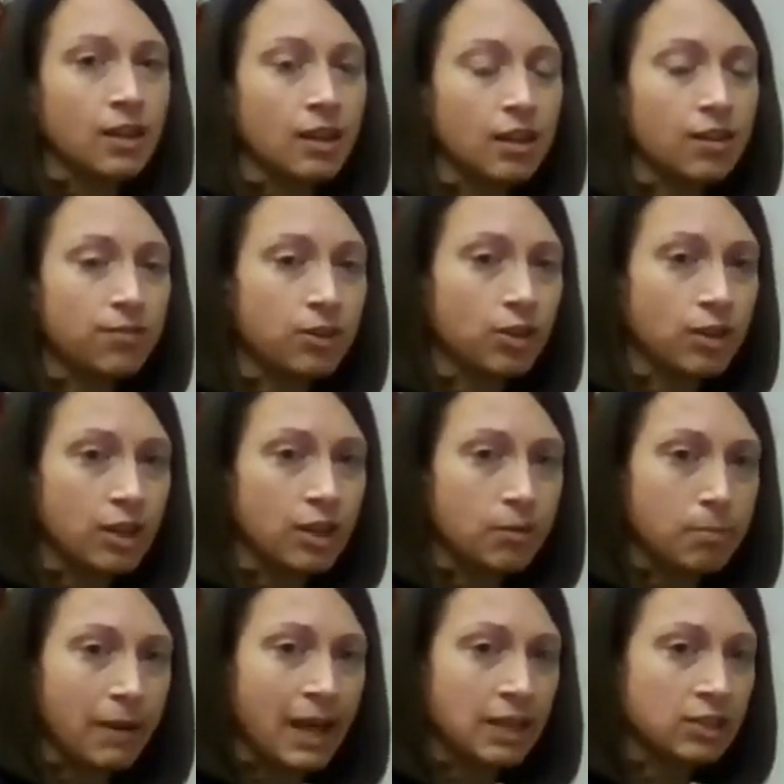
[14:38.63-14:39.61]
if you're in
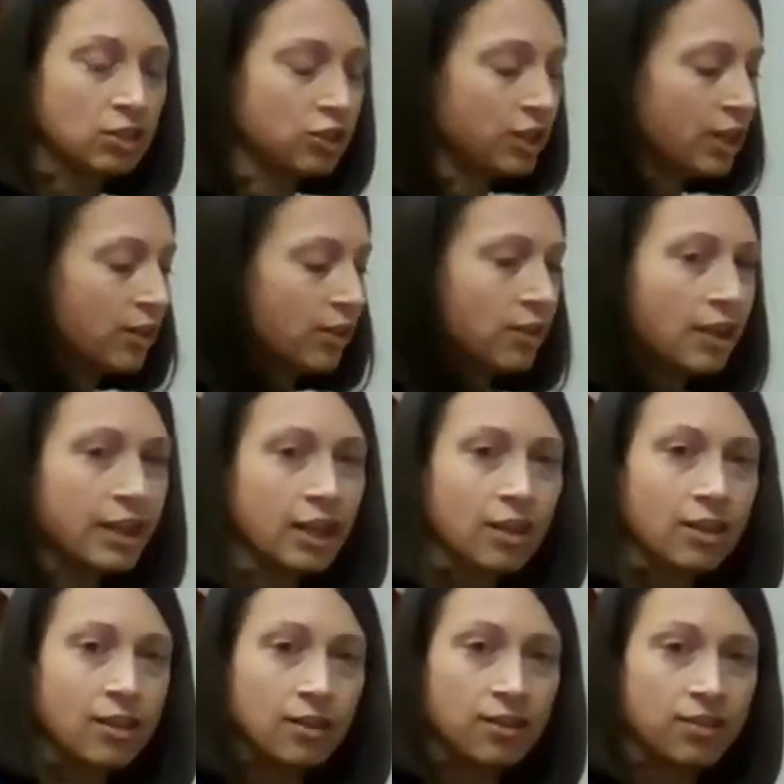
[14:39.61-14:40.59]
a bad chair
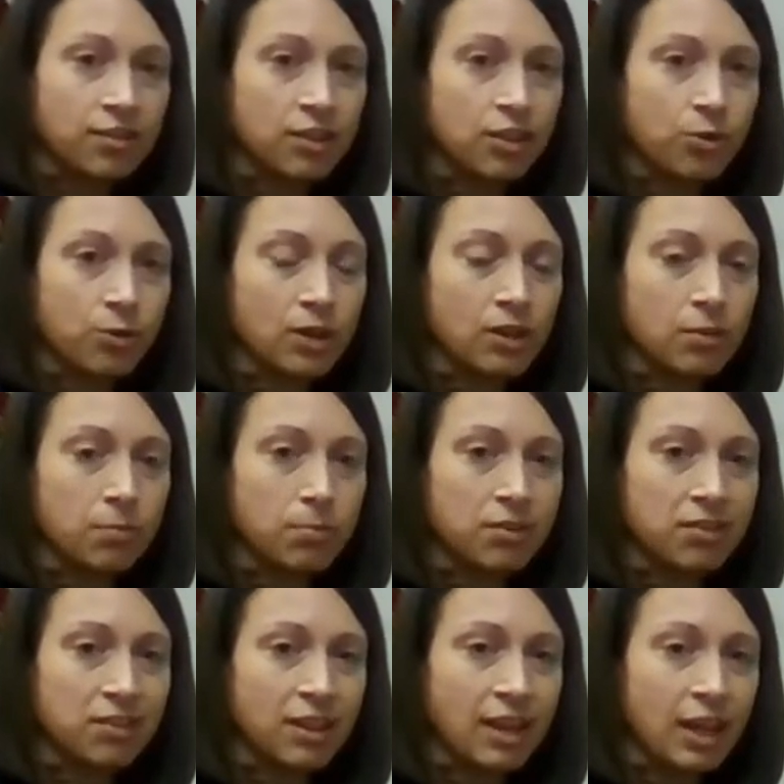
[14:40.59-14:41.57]
like this, you end up
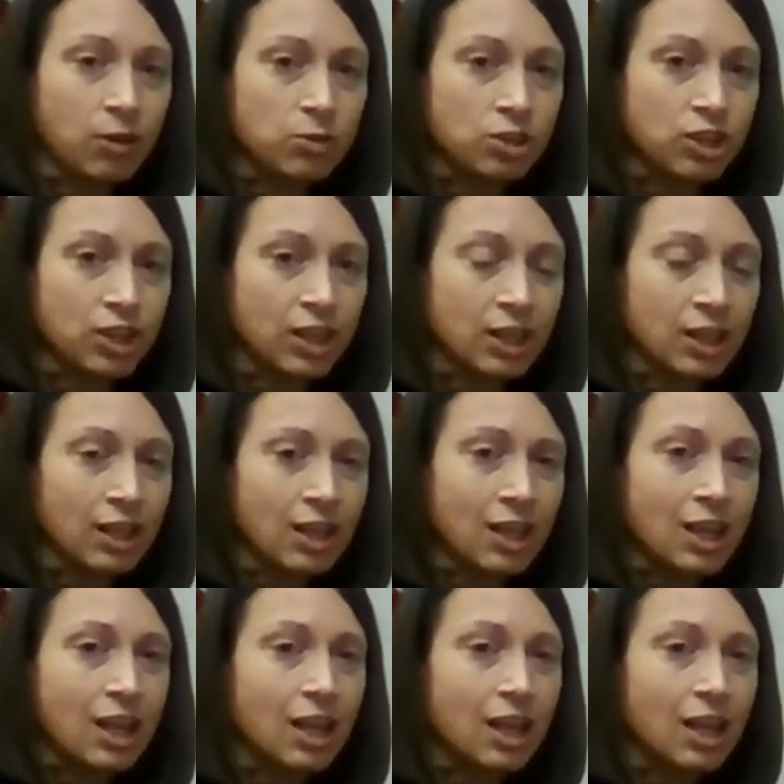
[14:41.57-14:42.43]
slouching,